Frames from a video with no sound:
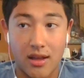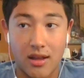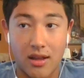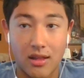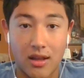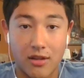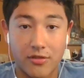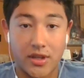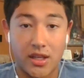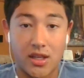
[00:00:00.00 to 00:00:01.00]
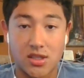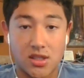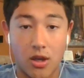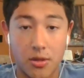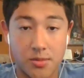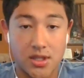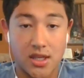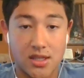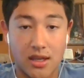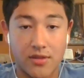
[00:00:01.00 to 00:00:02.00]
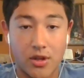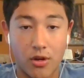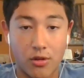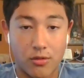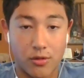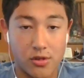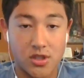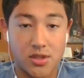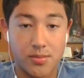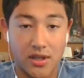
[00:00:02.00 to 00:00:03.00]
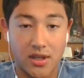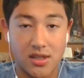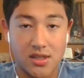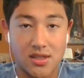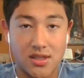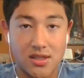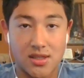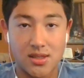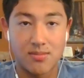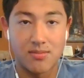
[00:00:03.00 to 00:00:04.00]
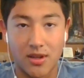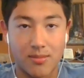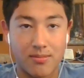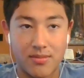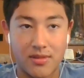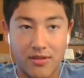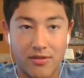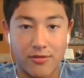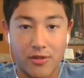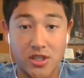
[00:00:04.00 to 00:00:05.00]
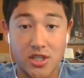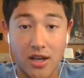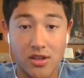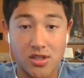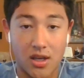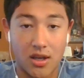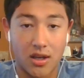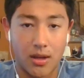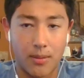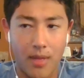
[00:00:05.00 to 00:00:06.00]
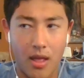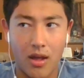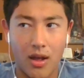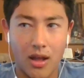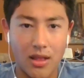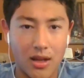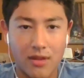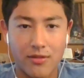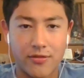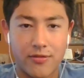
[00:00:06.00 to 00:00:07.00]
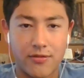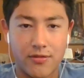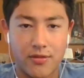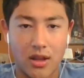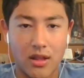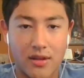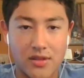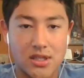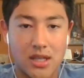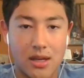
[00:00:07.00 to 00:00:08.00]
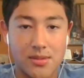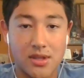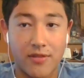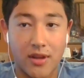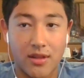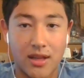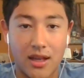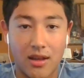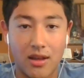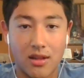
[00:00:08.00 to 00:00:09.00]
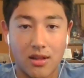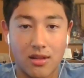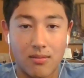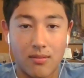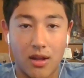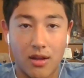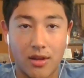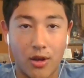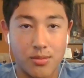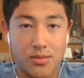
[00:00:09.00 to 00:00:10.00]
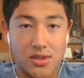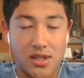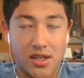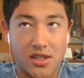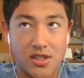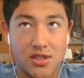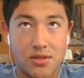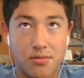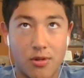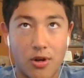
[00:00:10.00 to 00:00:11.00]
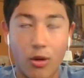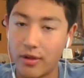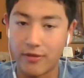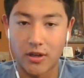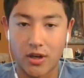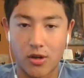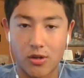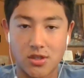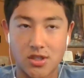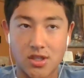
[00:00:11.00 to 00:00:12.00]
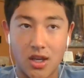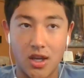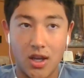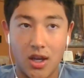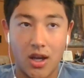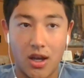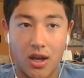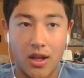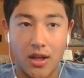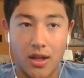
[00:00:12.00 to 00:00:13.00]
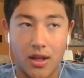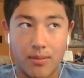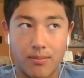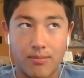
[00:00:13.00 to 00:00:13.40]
that a lot of these homestays have their own rules because it's, different for each house. A lot of a lot of the times I found that the homestays were only for girls. Uh,